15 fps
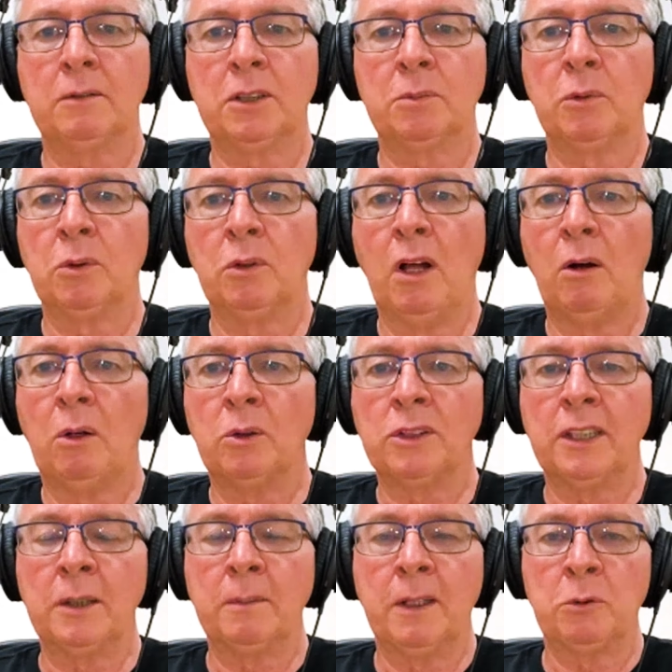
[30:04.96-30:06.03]
small
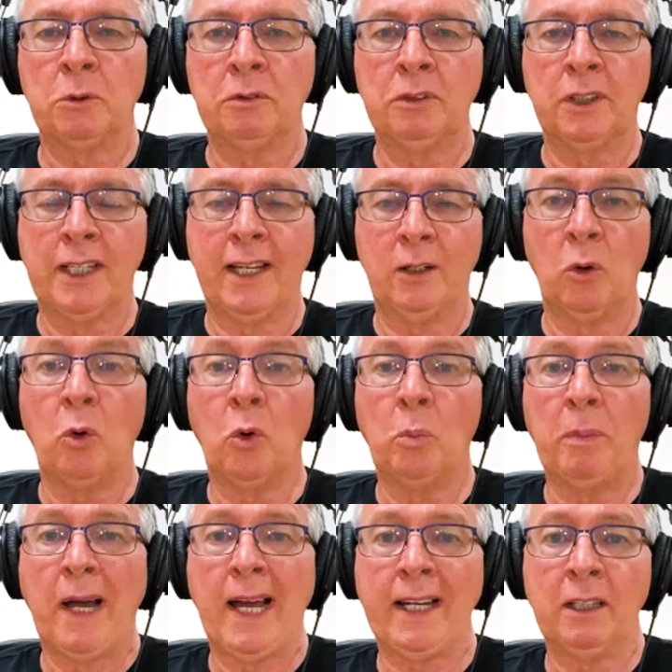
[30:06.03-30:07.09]
holes in them that will filter out
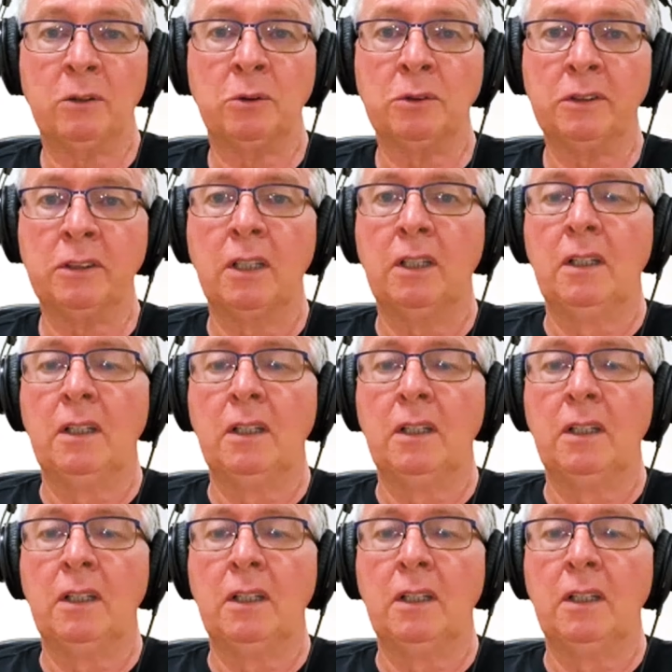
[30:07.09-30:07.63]
all particles.